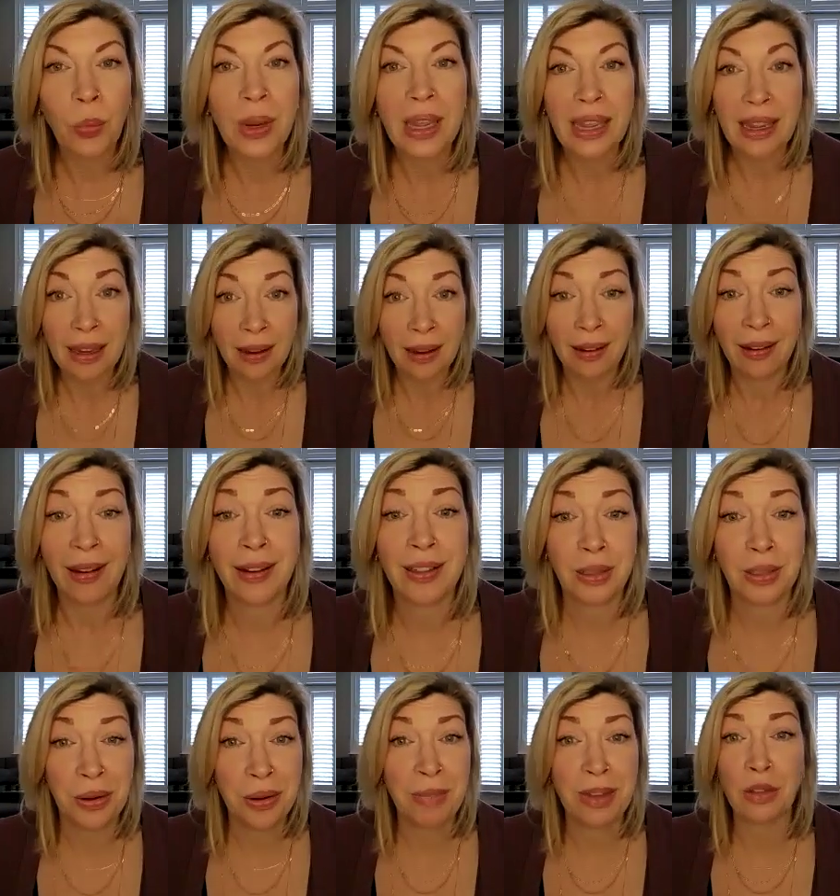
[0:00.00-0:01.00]
we
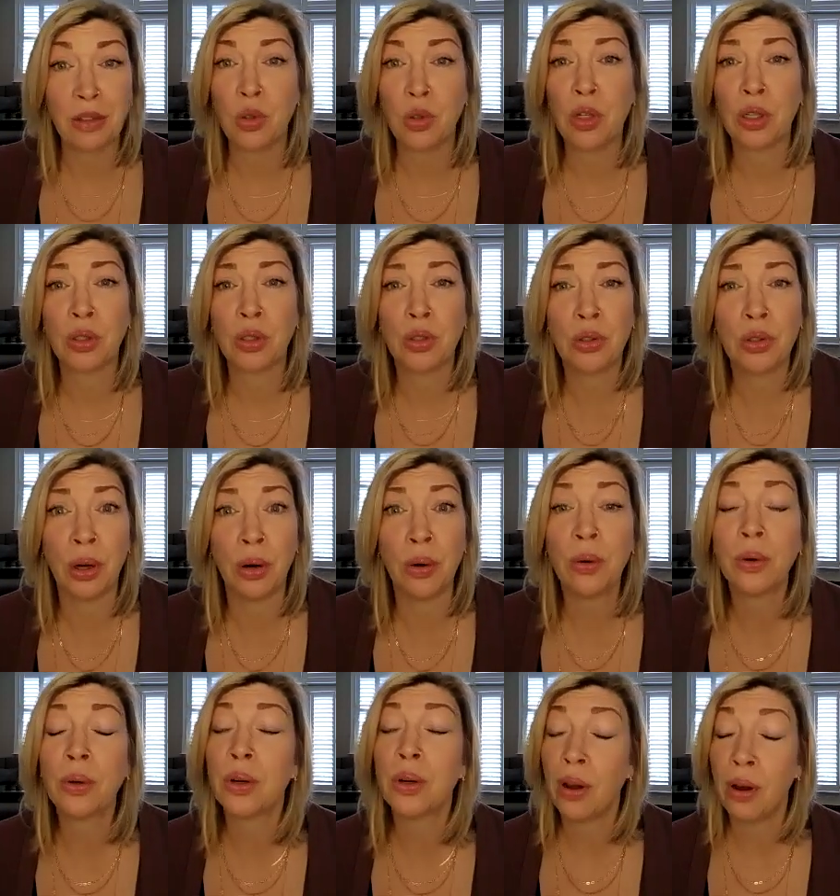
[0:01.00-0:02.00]
as humans just
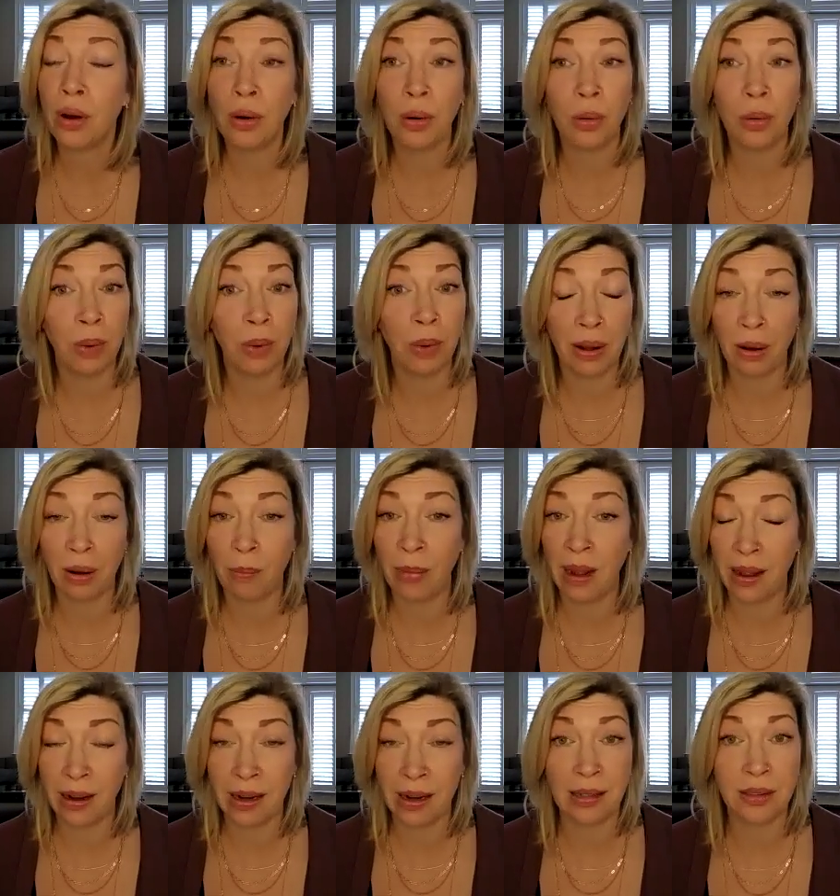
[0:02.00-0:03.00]
don't know what our
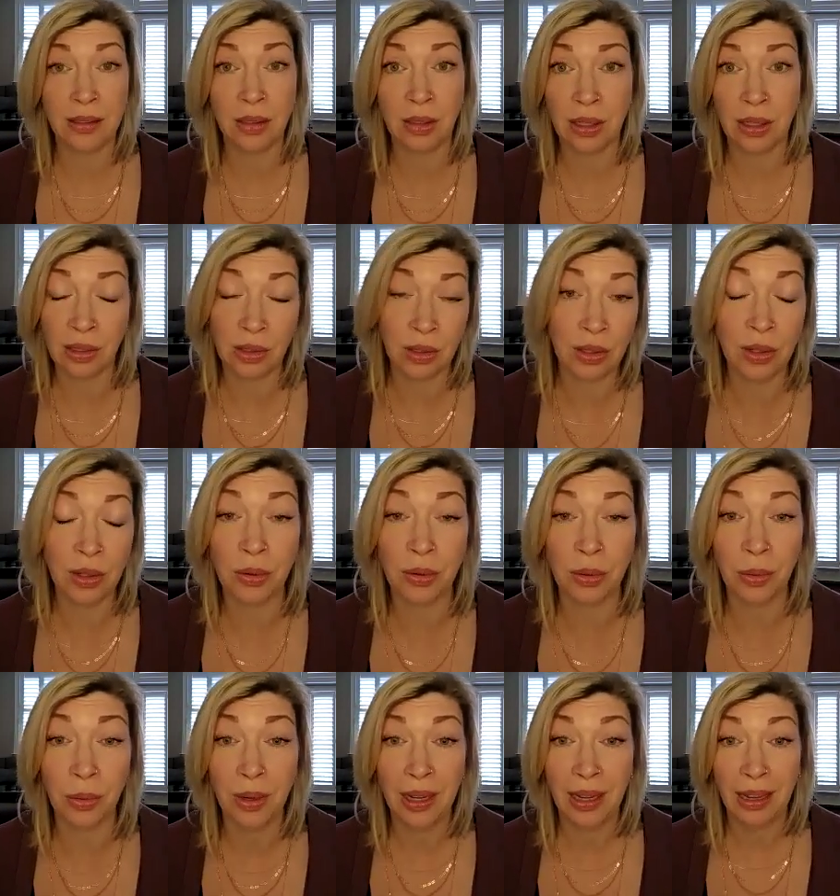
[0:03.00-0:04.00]
bodies can
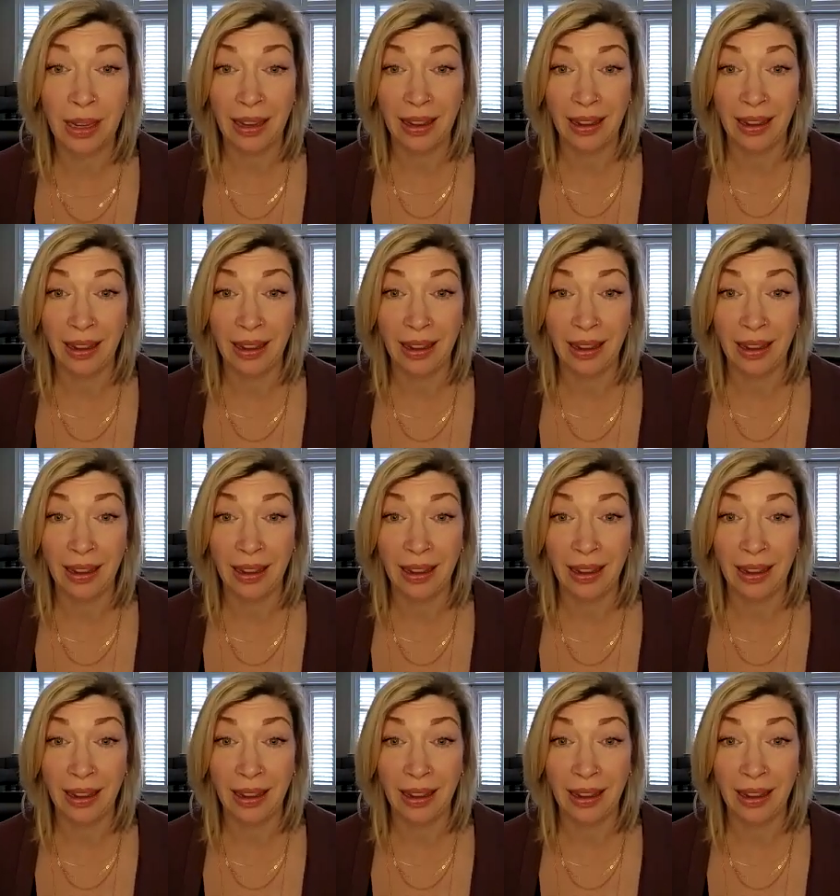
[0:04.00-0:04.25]
do